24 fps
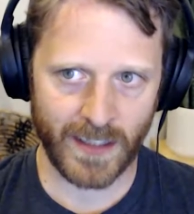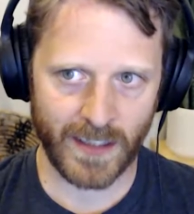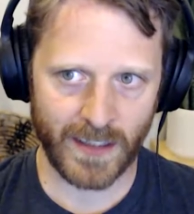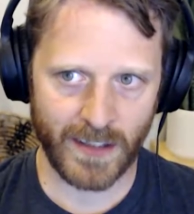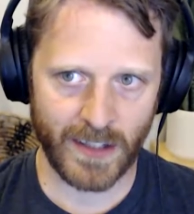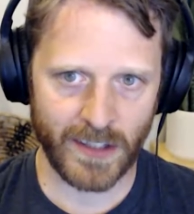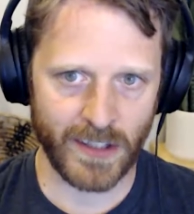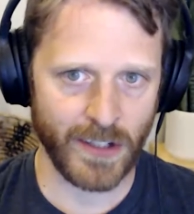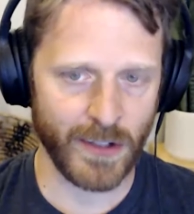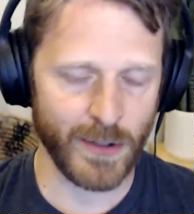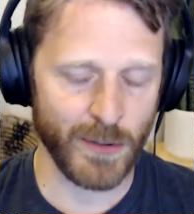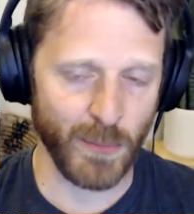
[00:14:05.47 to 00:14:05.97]

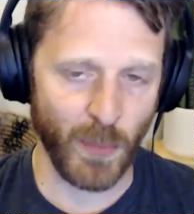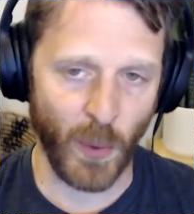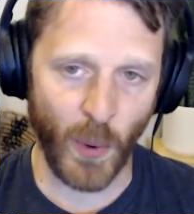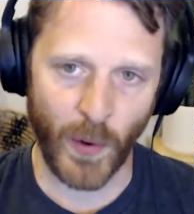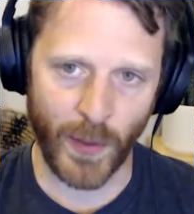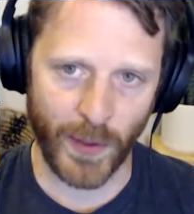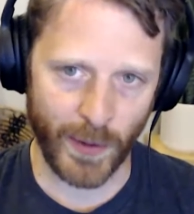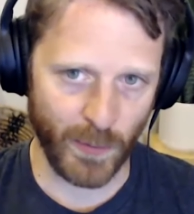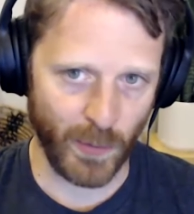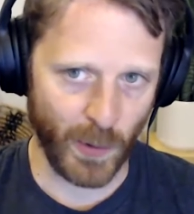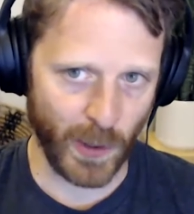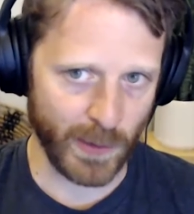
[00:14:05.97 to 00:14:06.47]
Because there's
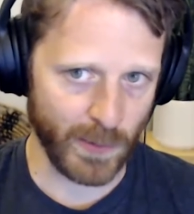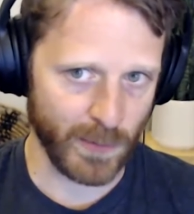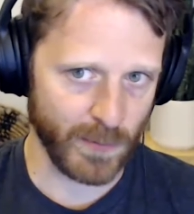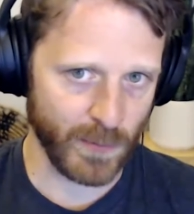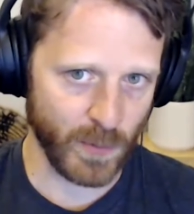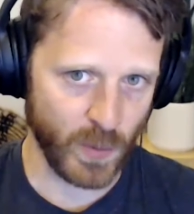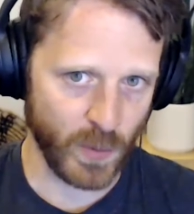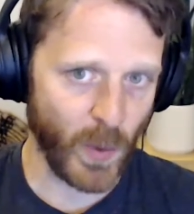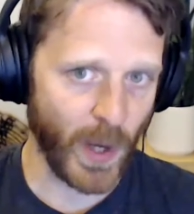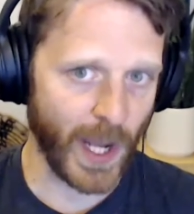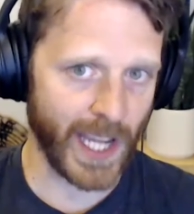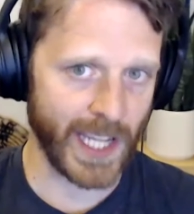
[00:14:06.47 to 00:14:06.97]
more than
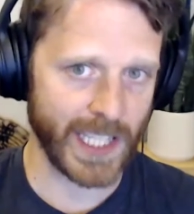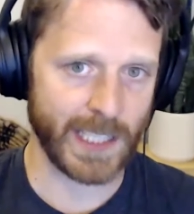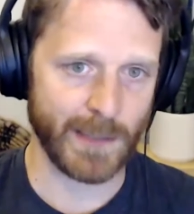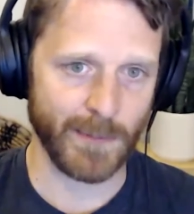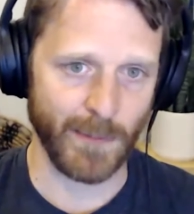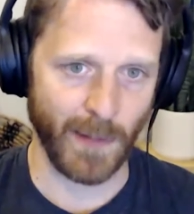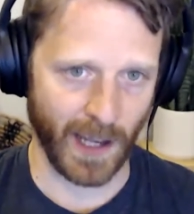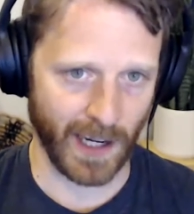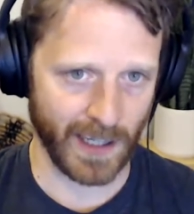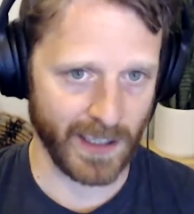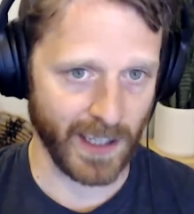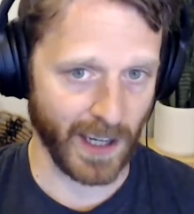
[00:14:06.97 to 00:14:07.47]
one way to
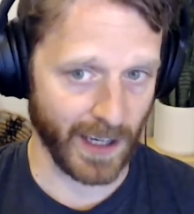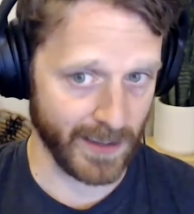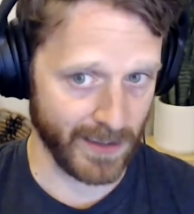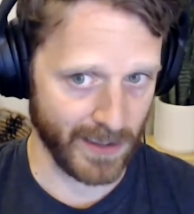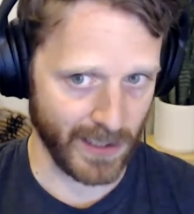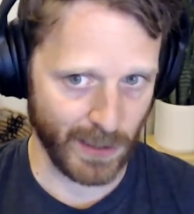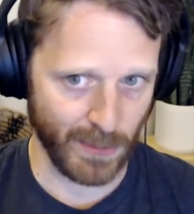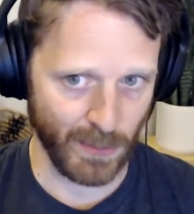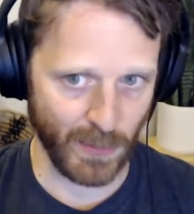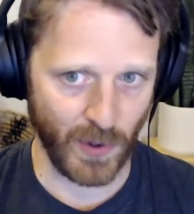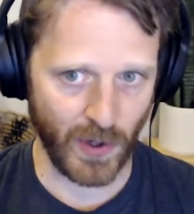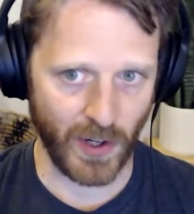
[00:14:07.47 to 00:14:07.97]
monetize
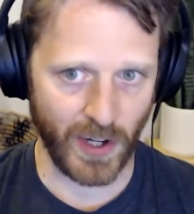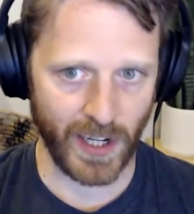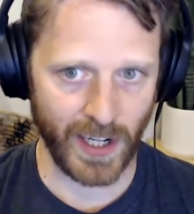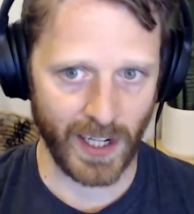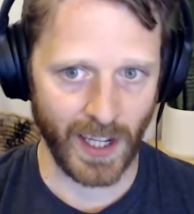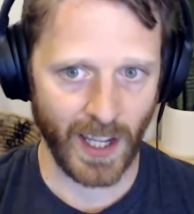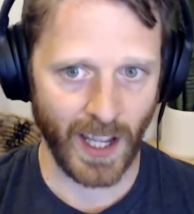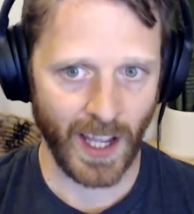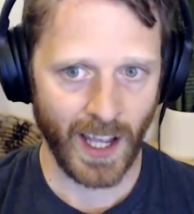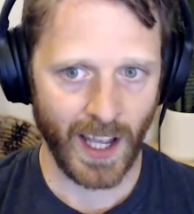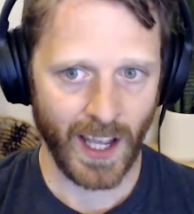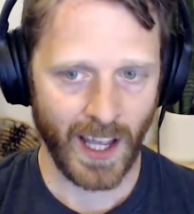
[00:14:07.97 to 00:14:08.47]
a
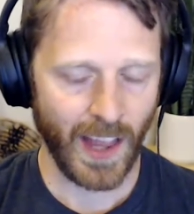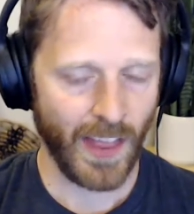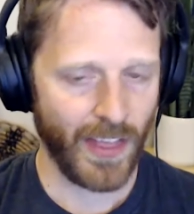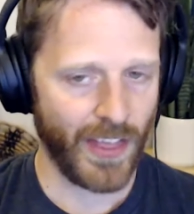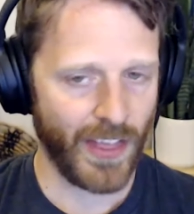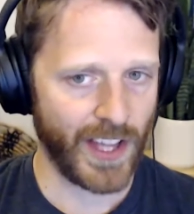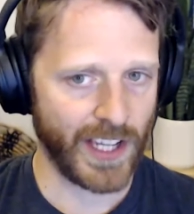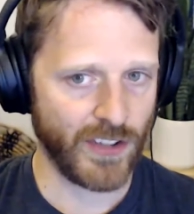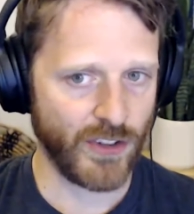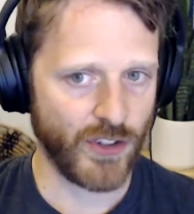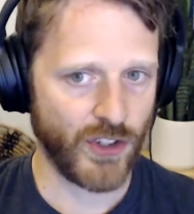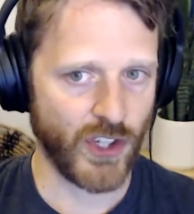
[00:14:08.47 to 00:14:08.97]
community
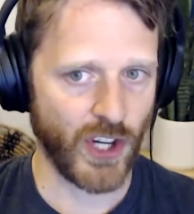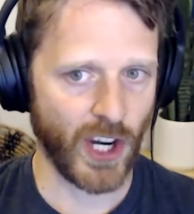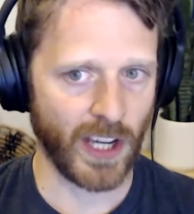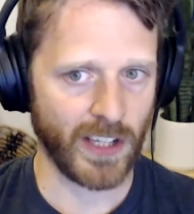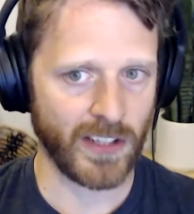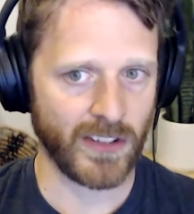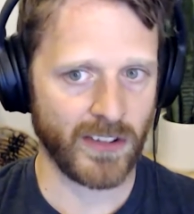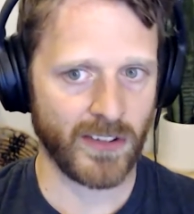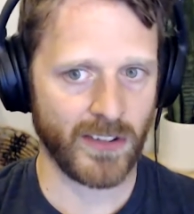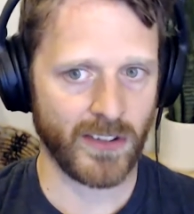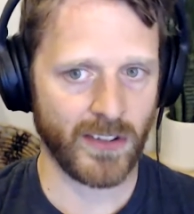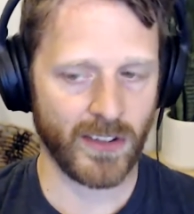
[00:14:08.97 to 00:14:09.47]
than
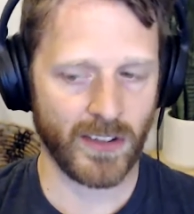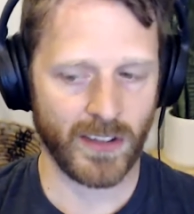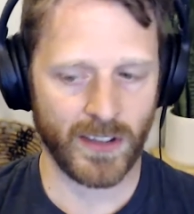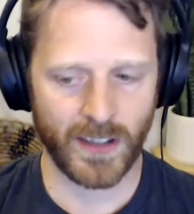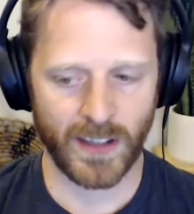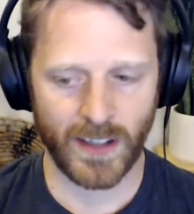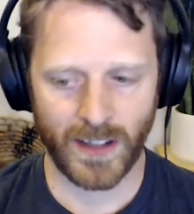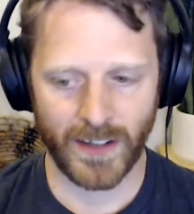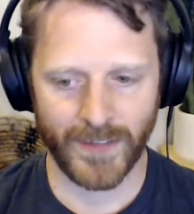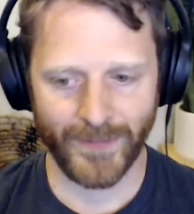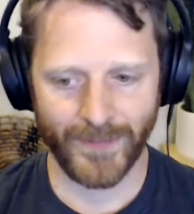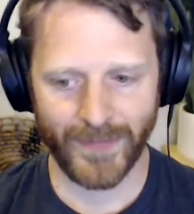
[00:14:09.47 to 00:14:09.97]
just,
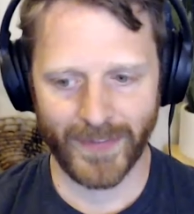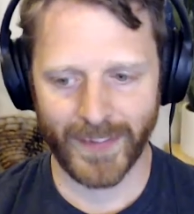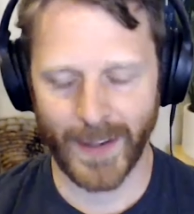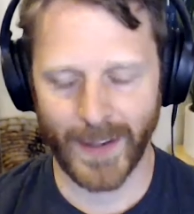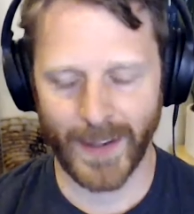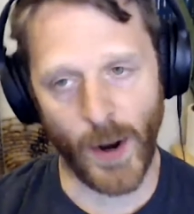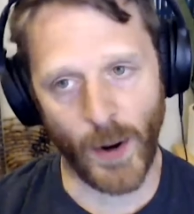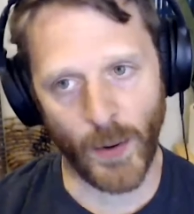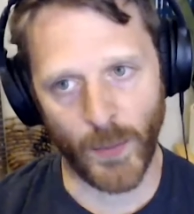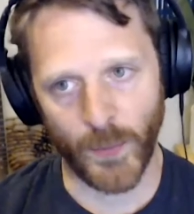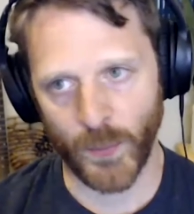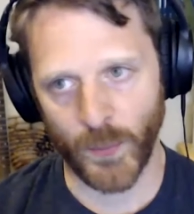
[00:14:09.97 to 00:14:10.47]

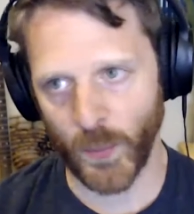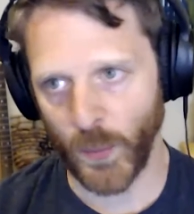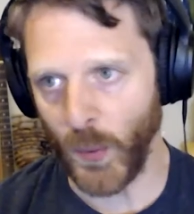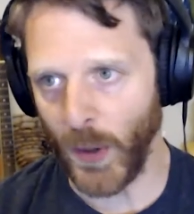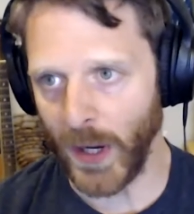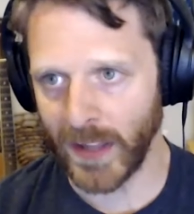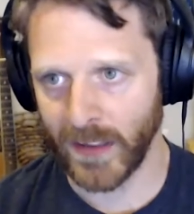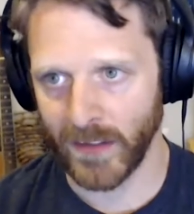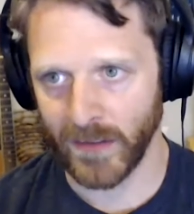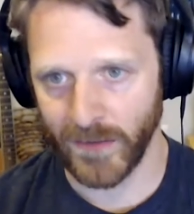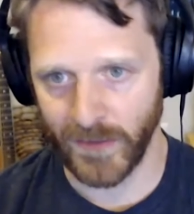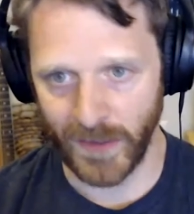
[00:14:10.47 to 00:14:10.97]
you know,
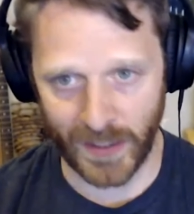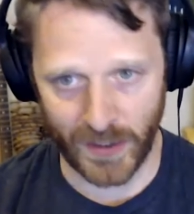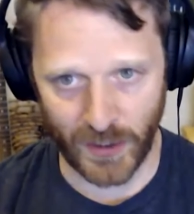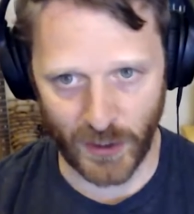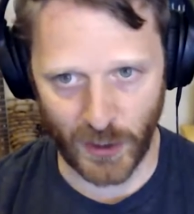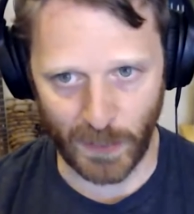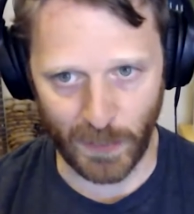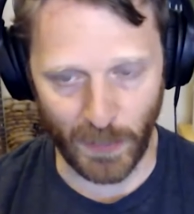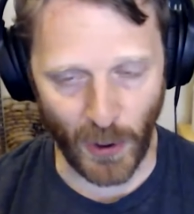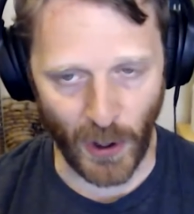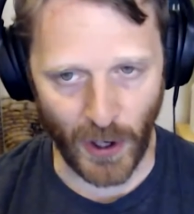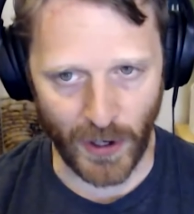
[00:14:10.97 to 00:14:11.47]
with
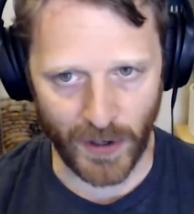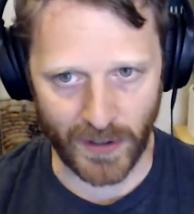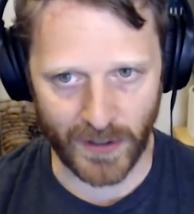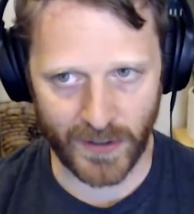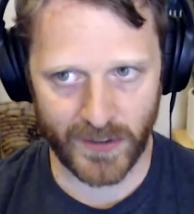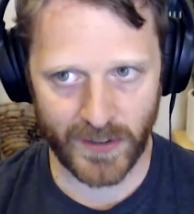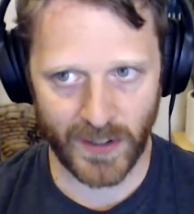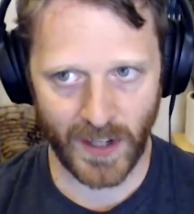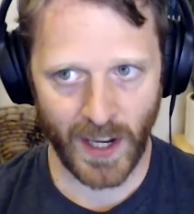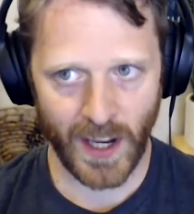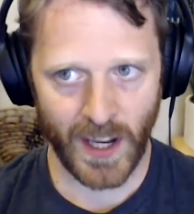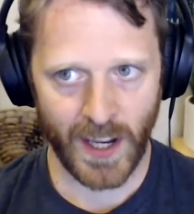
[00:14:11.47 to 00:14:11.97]
physical
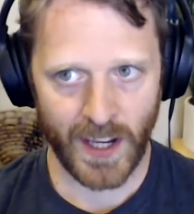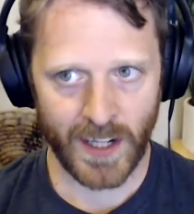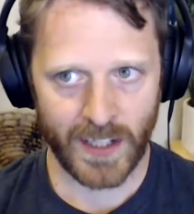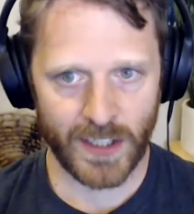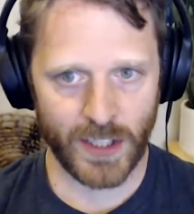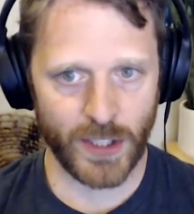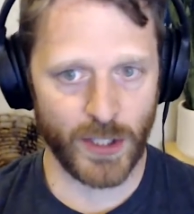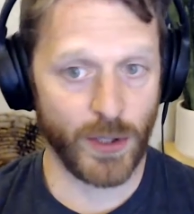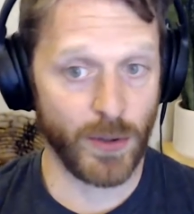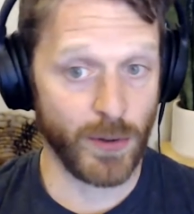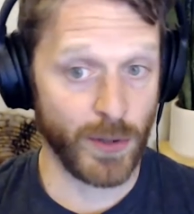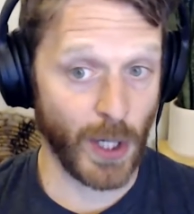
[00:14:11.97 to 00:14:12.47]
products.
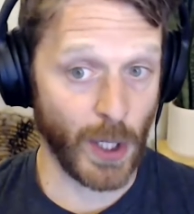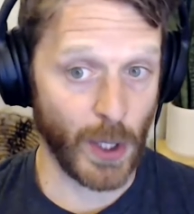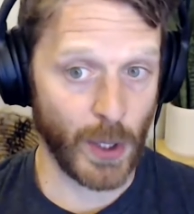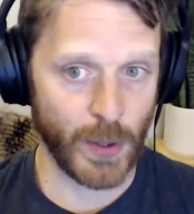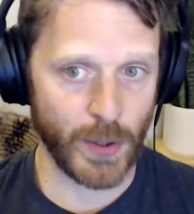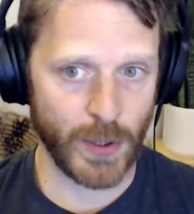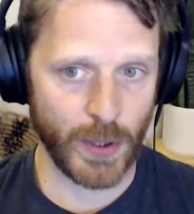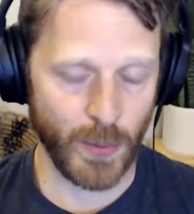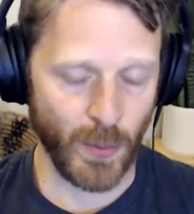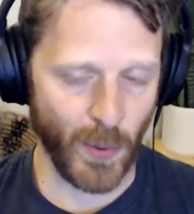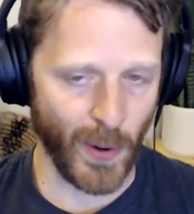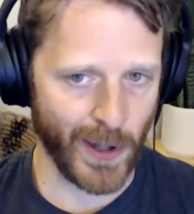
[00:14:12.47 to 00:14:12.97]
Did you know
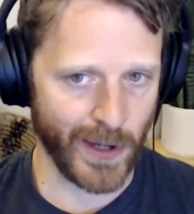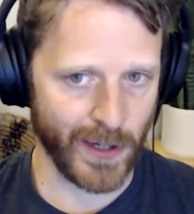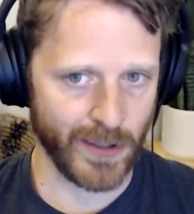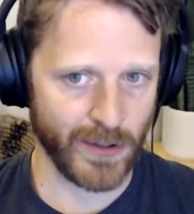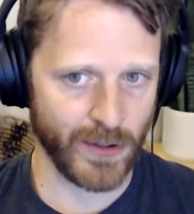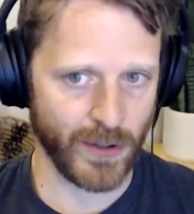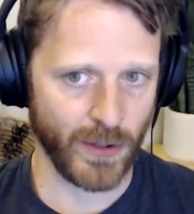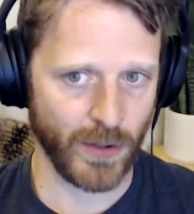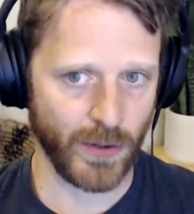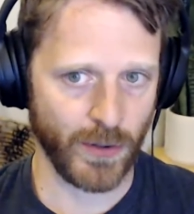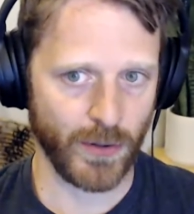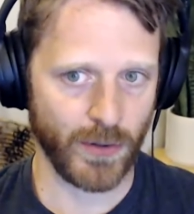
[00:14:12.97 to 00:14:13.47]
you
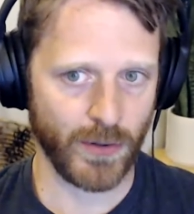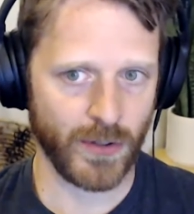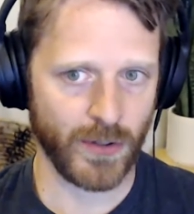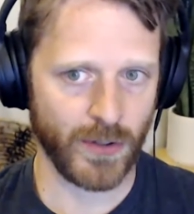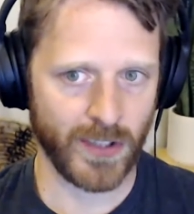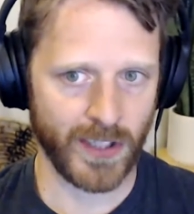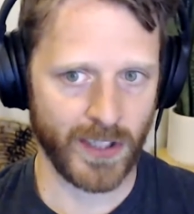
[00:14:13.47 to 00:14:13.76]
wanted to